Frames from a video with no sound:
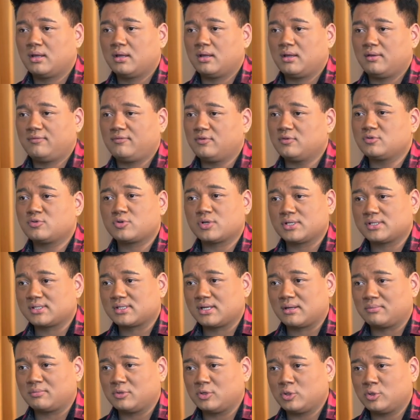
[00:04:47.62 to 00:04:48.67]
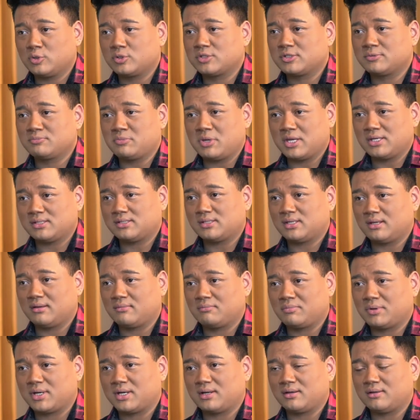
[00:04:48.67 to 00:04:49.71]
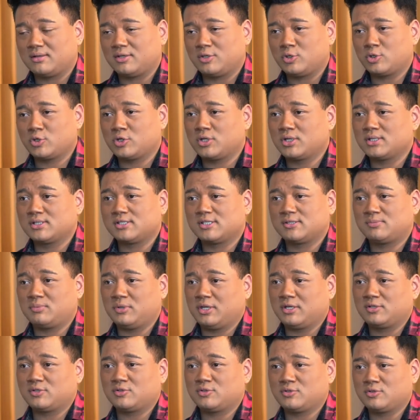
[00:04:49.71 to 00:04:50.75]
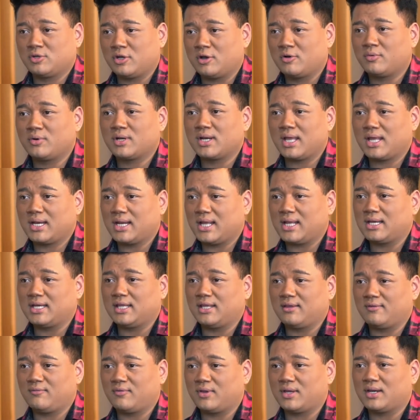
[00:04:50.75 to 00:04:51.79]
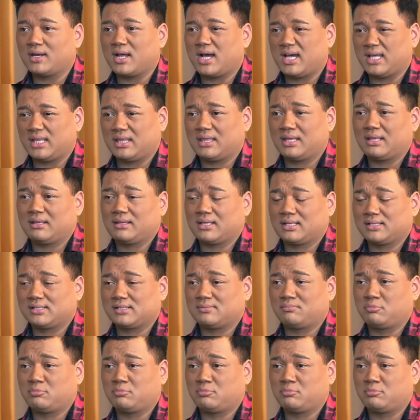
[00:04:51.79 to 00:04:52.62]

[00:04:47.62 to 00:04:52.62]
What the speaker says: if you dressed up, you looked amazing, but you couldn't speak to no one at any event, I think that's